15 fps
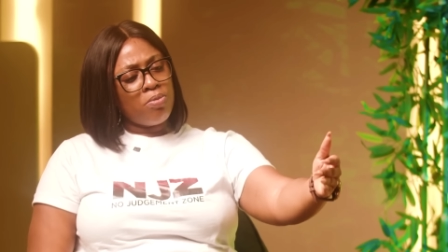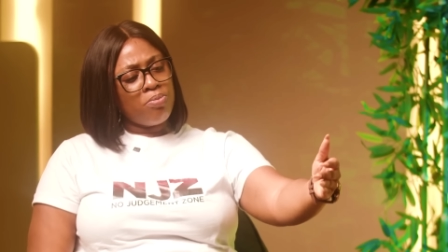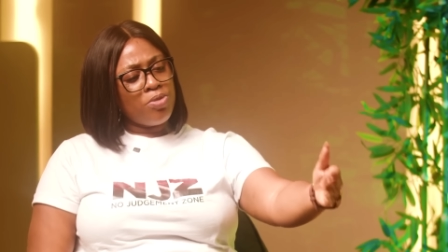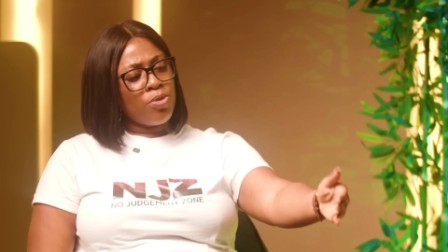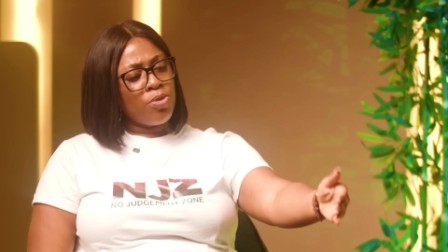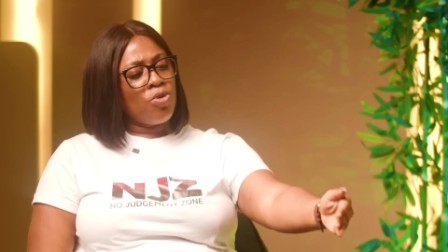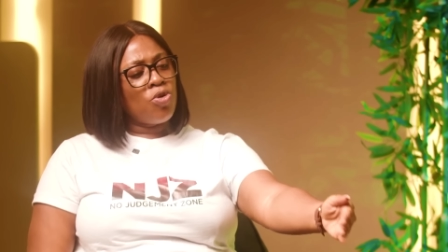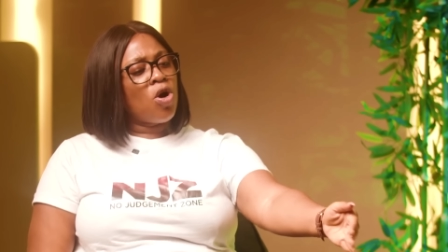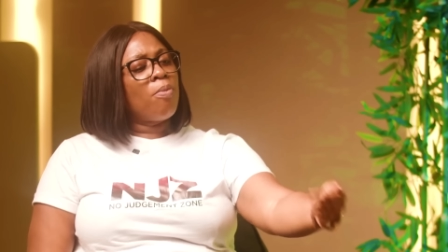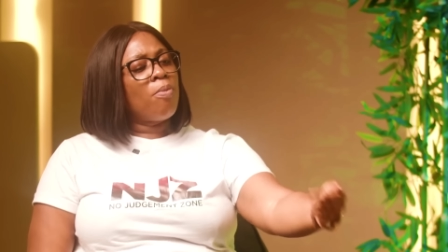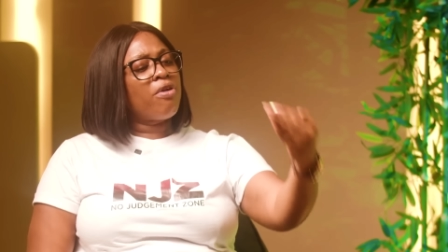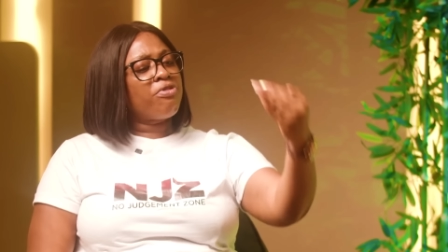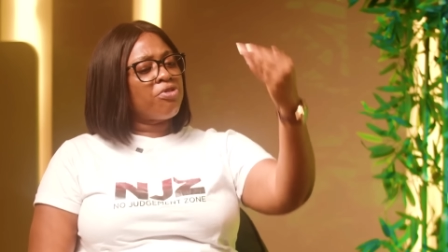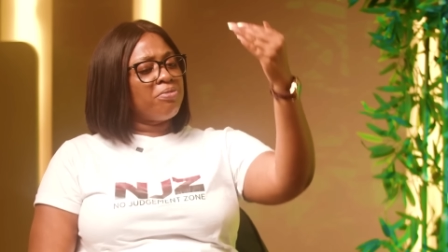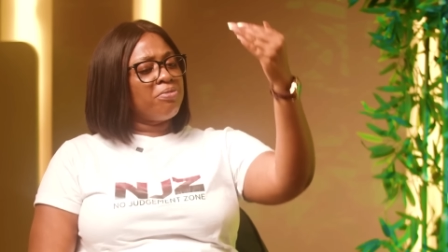people come
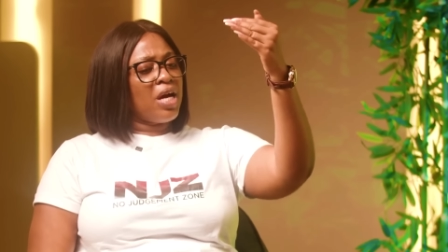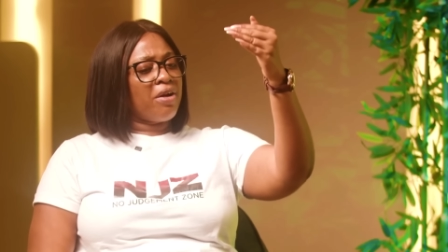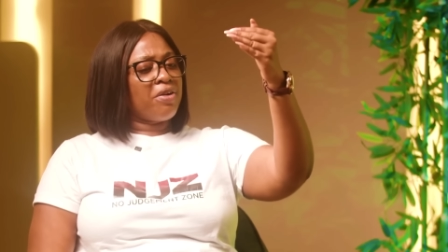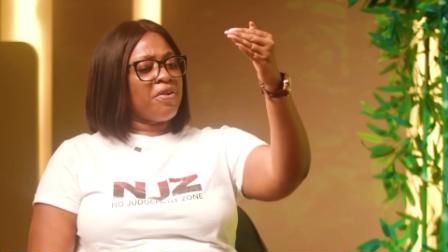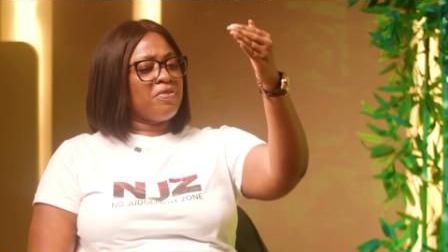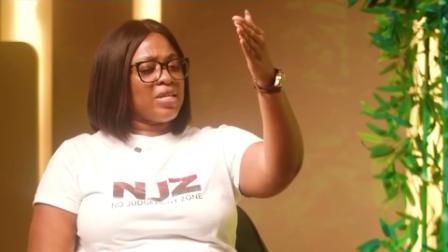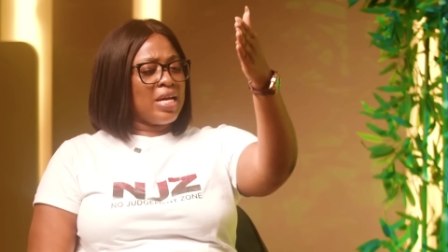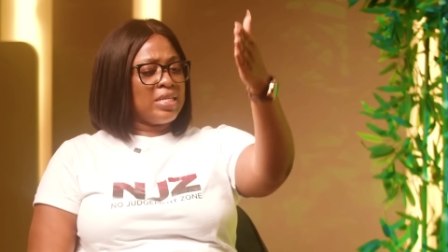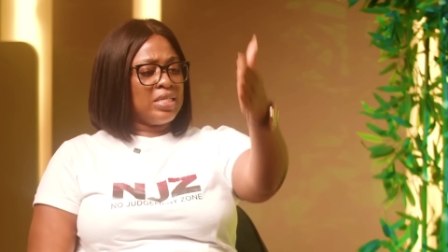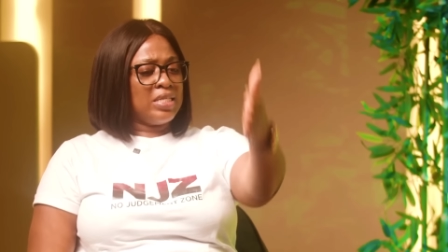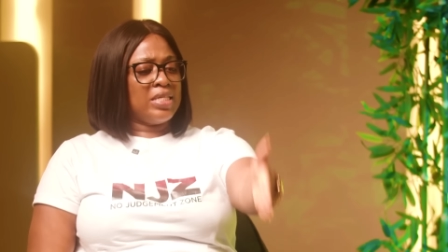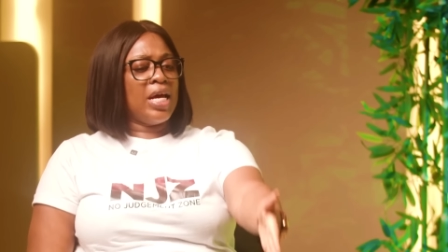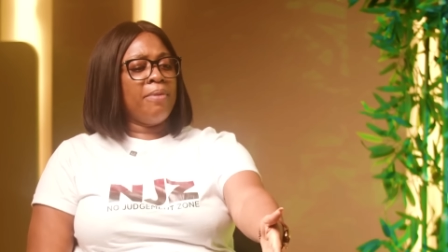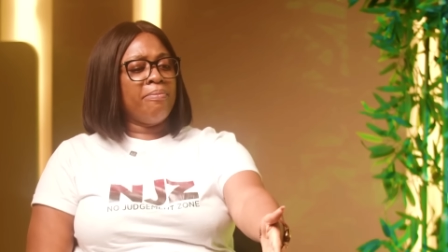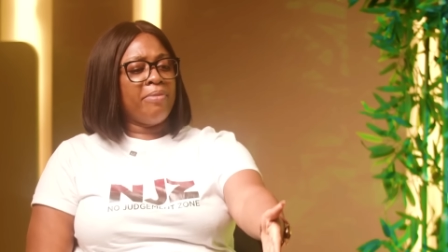out from their graves and
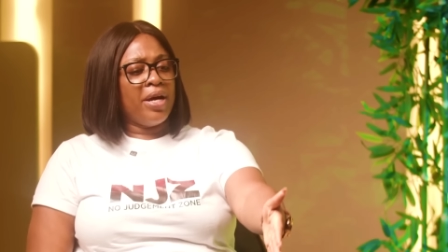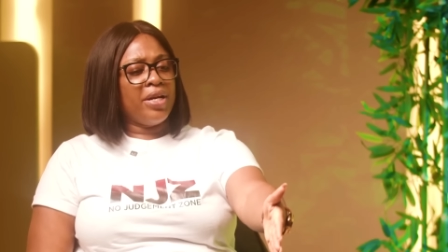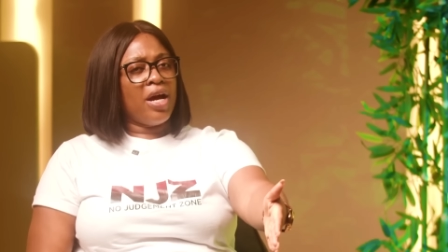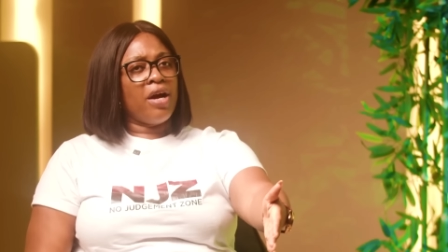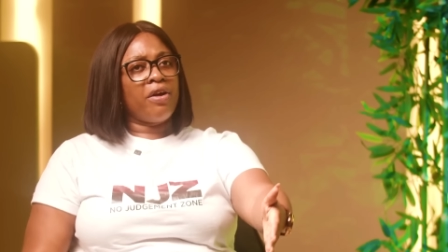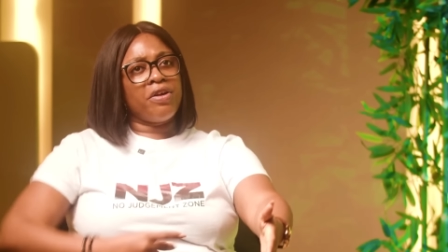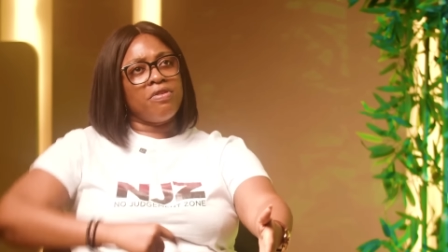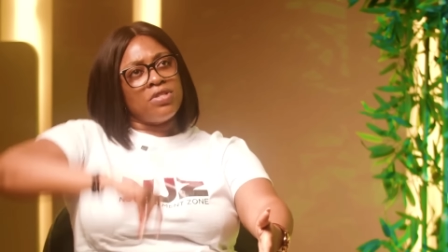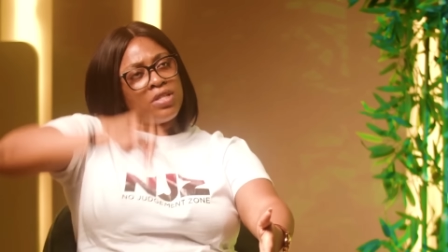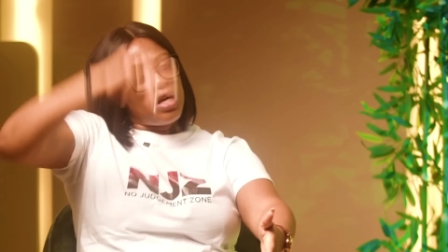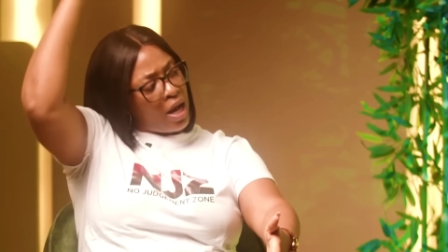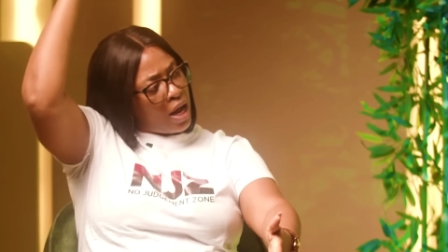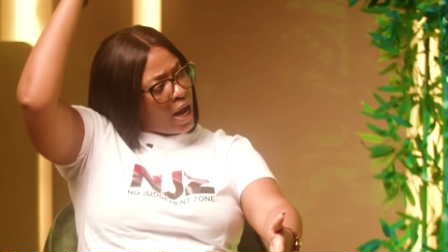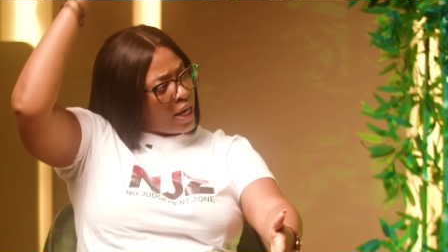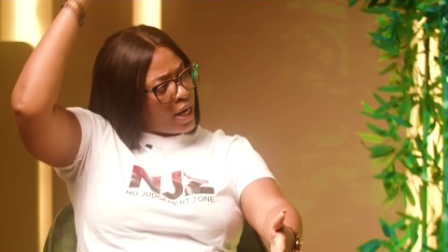stand by their graves
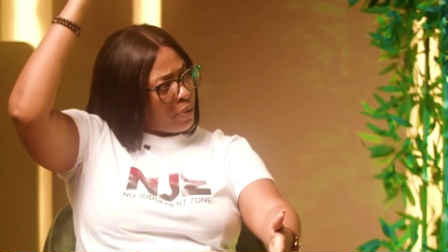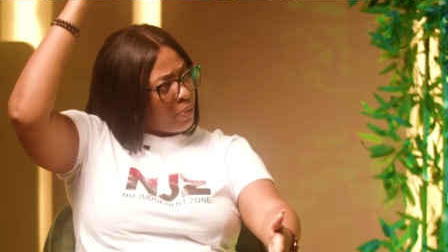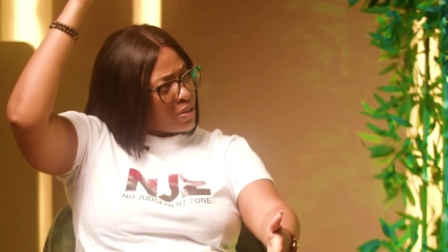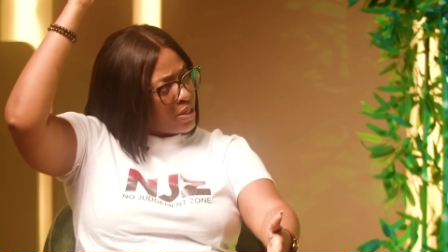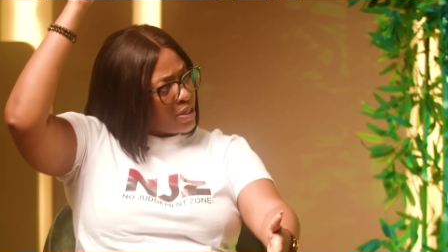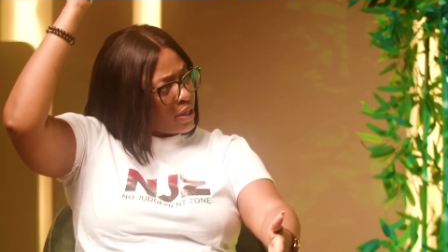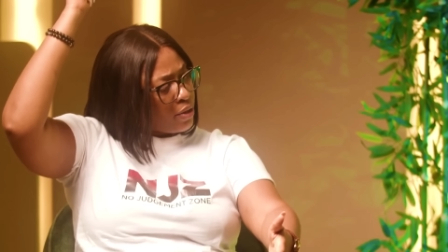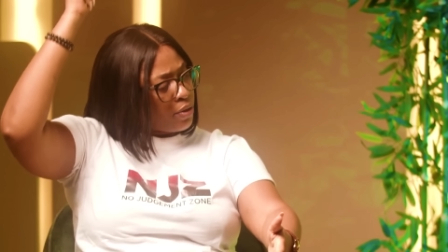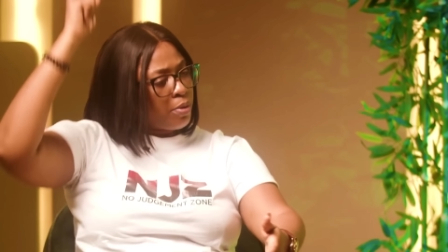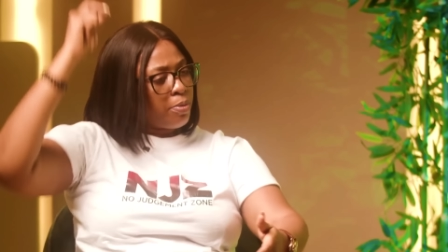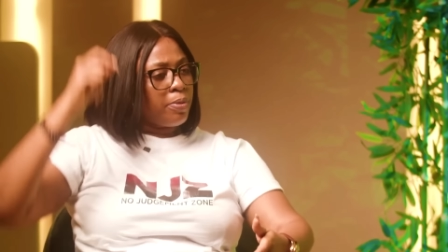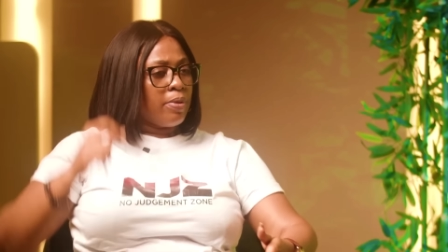and they were taken up.